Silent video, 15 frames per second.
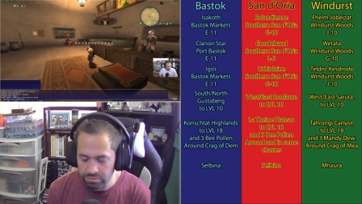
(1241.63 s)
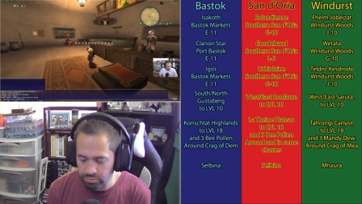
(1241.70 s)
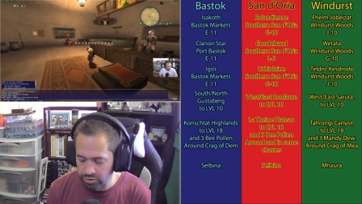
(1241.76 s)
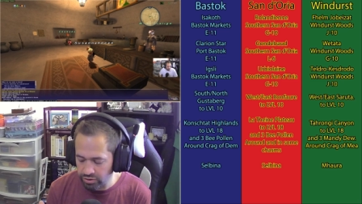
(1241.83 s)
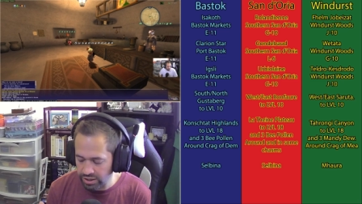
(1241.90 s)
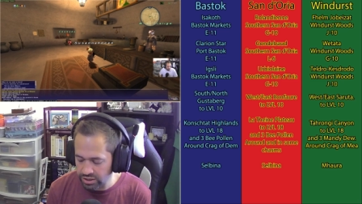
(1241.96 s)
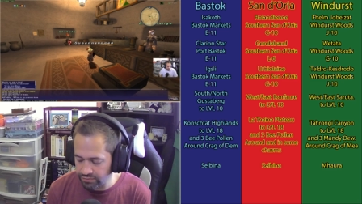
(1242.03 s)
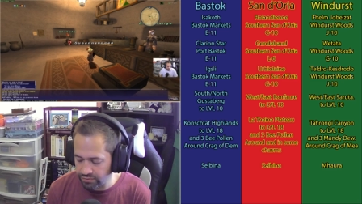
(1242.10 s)

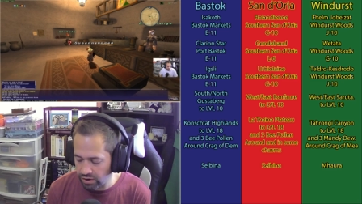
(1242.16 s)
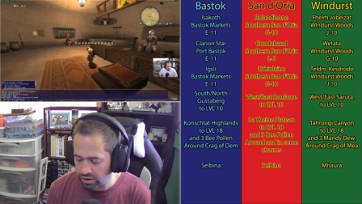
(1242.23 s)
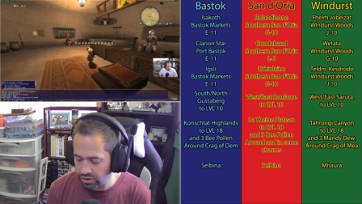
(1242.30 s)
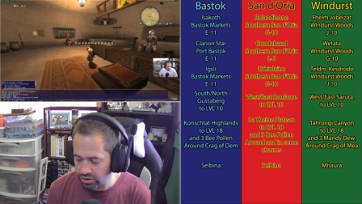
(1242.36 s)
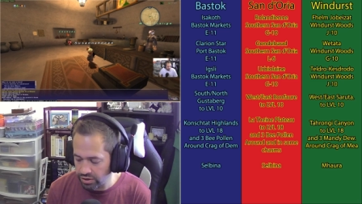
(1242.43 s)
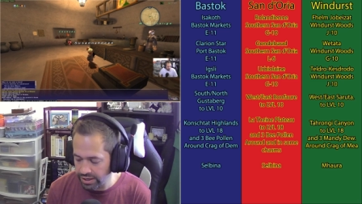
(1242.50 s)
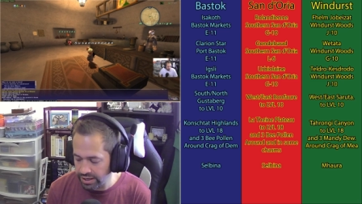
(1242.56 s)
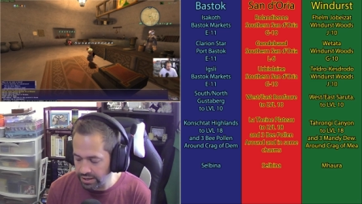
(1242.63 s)
progress
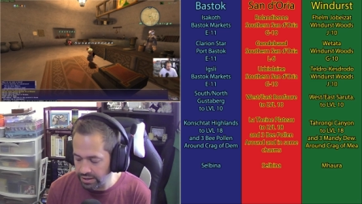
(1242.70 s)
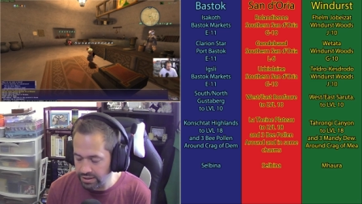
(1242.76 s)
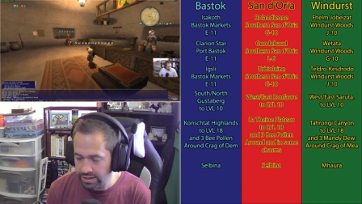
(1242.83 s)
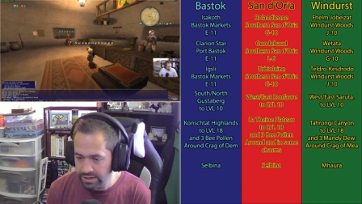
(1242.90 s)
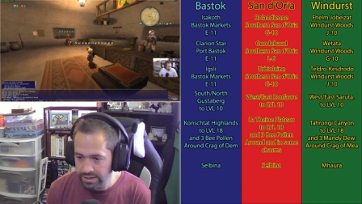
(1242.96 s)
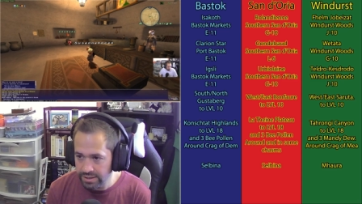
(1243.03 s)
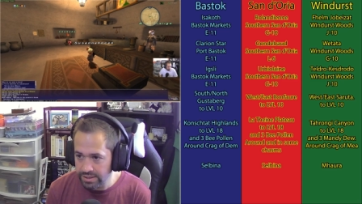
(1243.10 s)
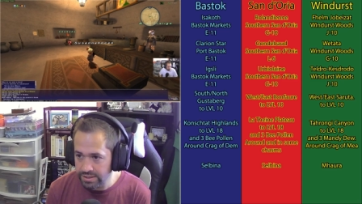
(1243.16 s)
farther in
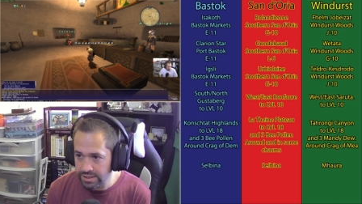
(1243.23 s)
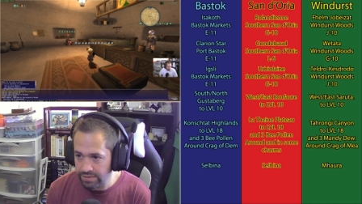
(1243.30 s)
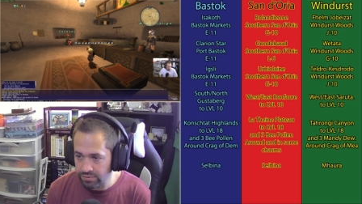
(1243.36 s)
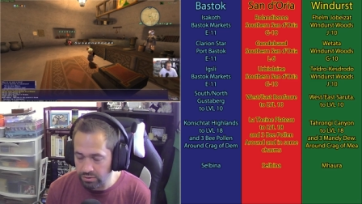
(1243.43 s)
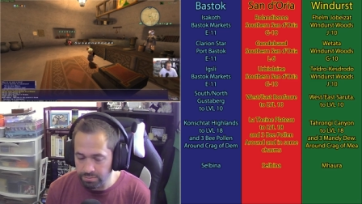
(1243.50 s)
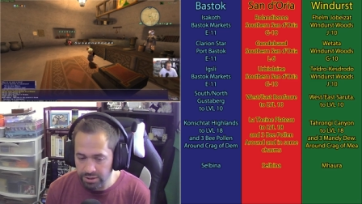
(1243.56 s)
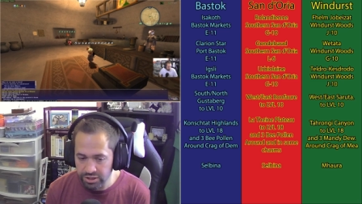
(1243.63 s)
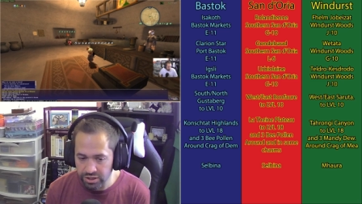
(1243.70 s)

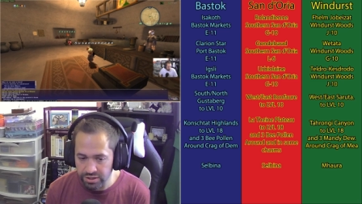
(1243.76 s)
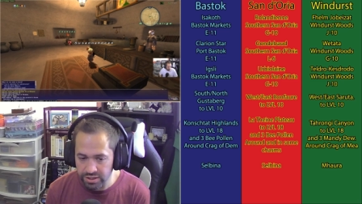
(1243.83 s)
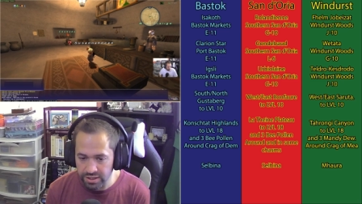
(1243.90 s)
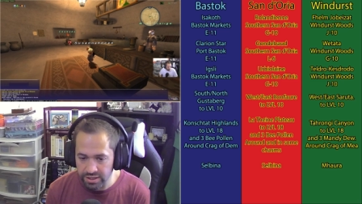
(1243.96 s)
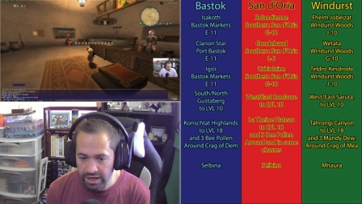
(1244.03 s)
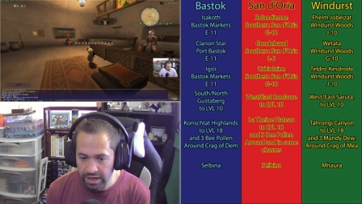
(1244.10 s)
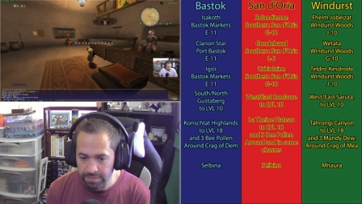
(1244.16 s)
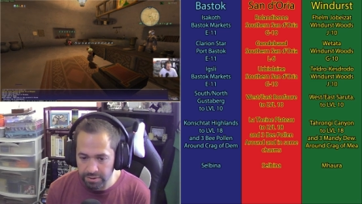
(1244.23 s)
several missions in
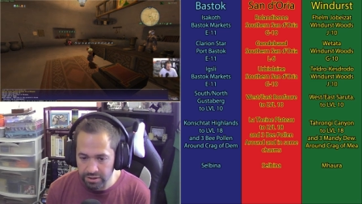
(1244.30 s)
the game,